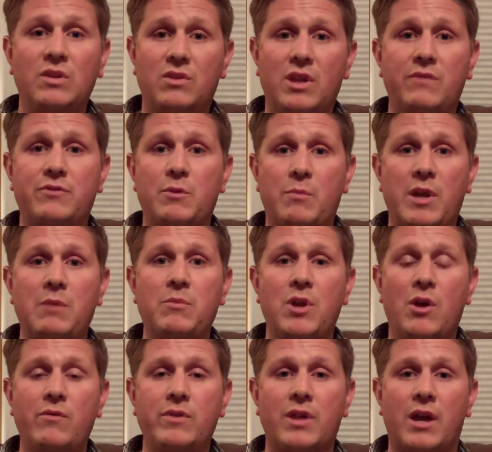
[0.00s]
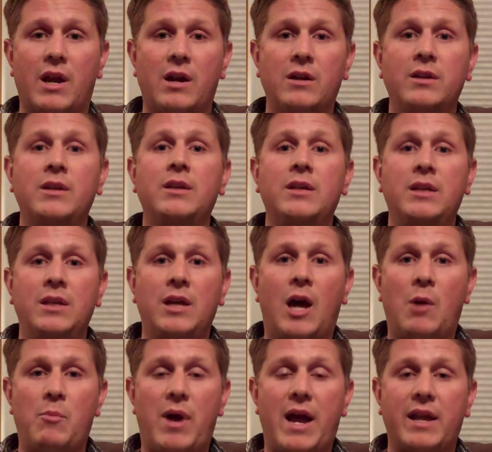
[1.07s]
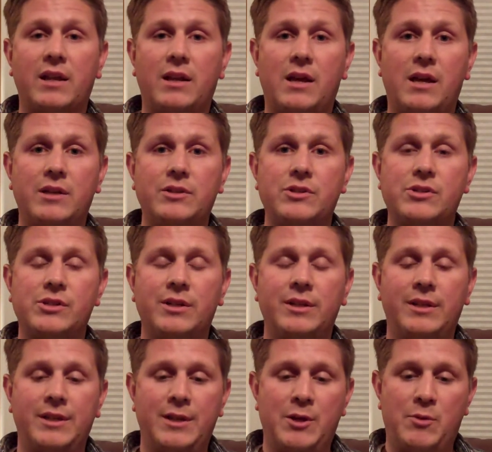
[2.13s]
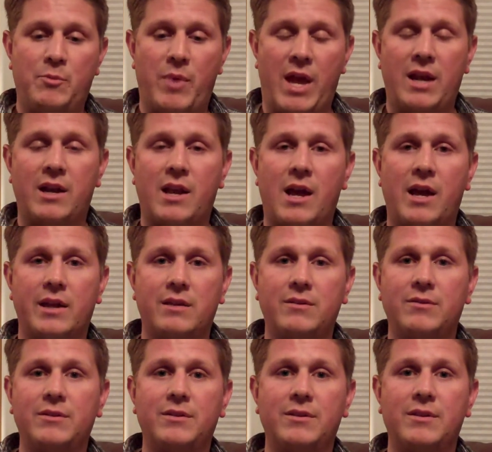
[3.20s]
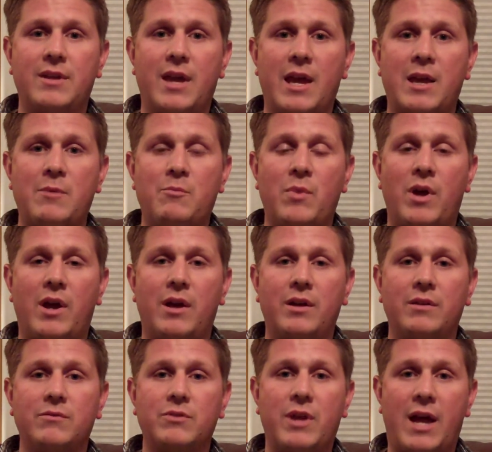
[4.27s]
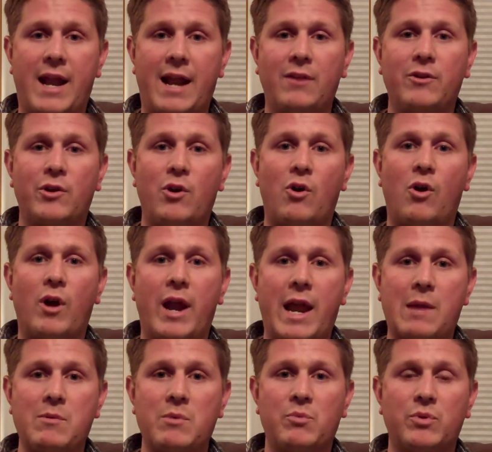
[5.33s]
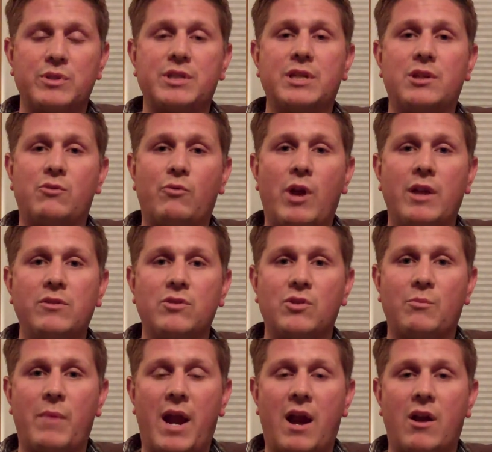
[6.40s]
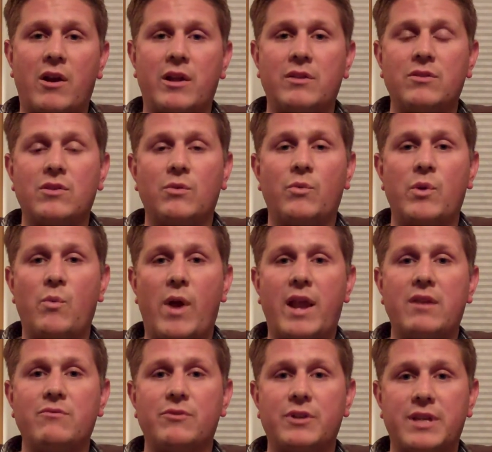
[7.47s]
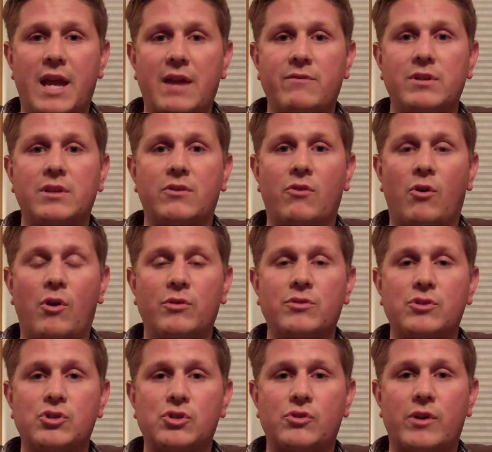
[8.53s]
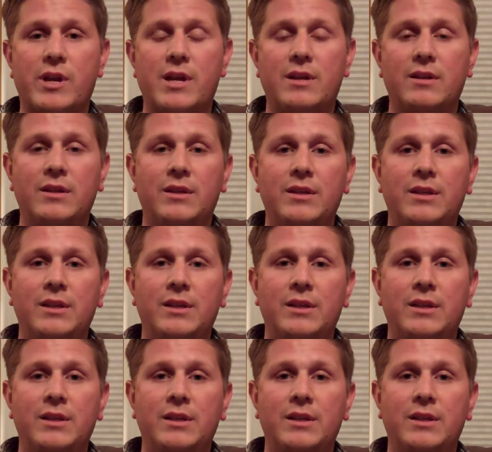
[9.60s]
I said, if you meet me over there, I'll buy you lunch. Ben and I got out of the car. Amy proceeded to run some errands, and we waited for David to cross the street.